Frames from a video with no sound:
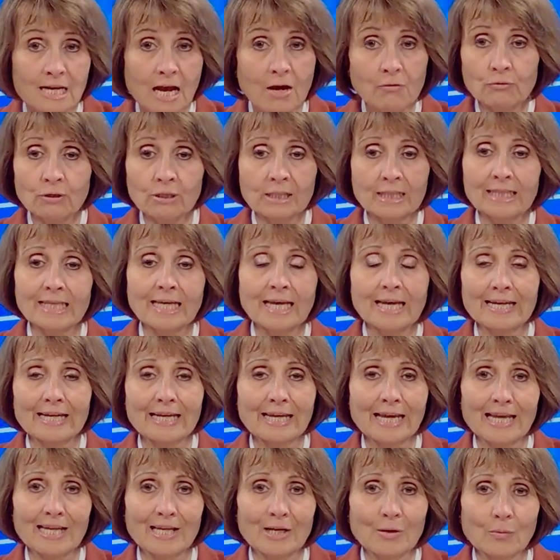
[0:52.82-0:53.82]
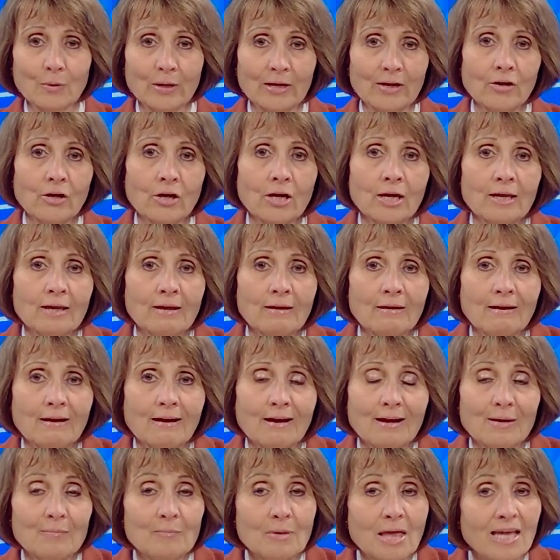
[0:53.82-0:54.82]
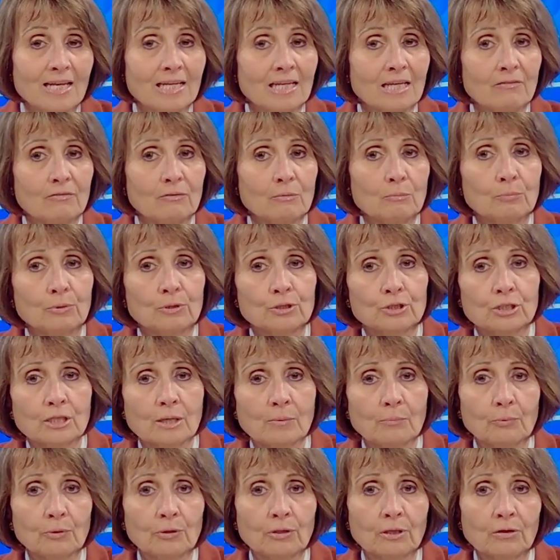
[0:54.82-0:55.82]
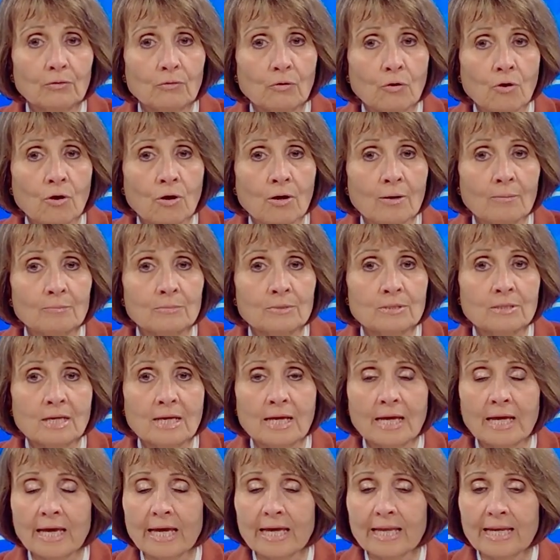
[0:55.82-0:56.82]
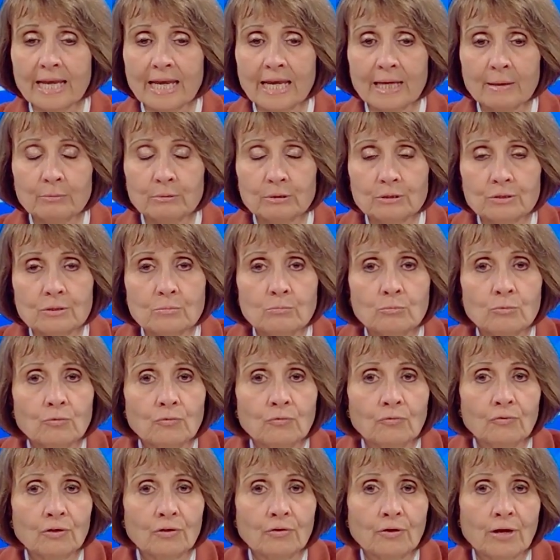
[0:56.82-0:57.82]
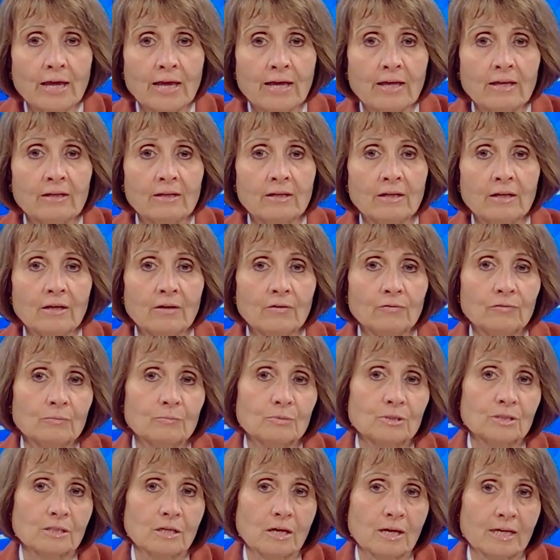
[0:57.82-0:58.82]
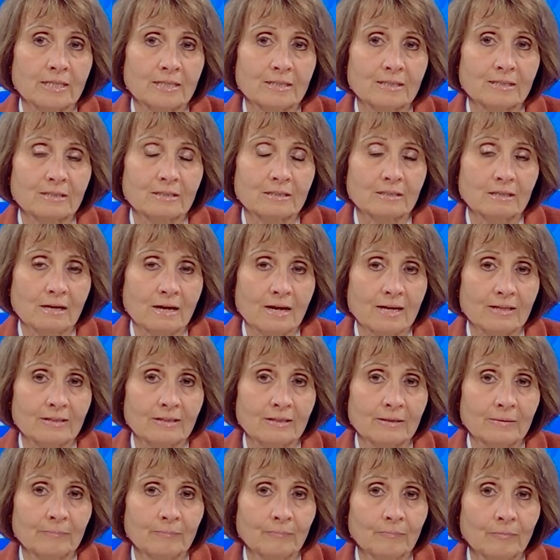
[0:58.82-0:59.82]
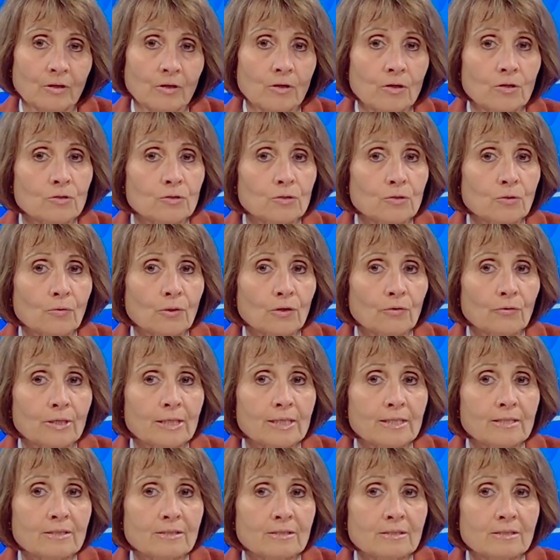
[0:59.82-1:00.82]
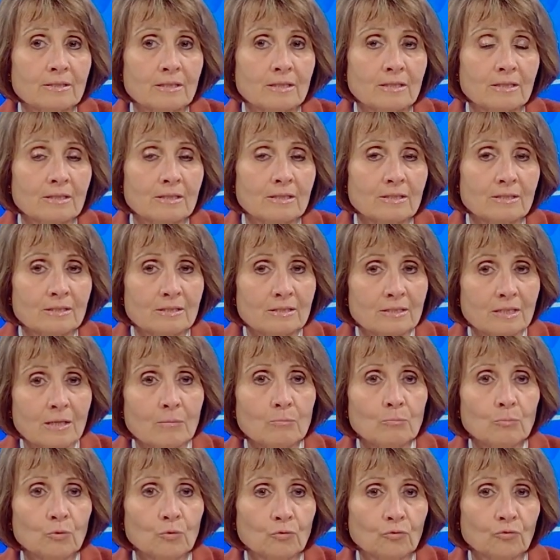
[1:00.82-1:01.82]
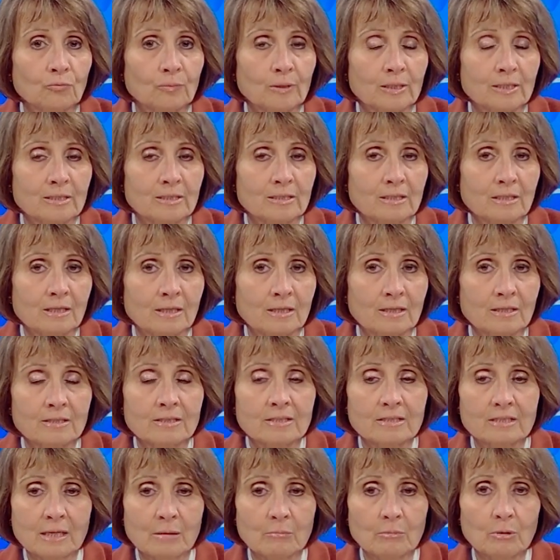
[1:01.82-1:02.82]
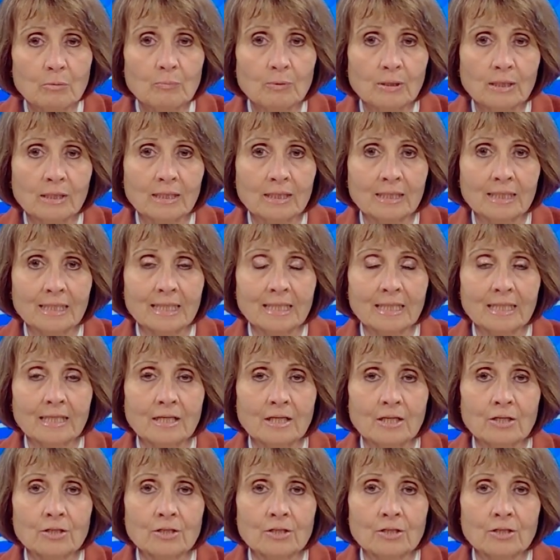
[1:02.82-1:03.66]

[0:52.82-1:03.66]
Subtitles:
not really getting anywhere, and even push up with their arms and able to move their head from side to side. So there is some movement, some ability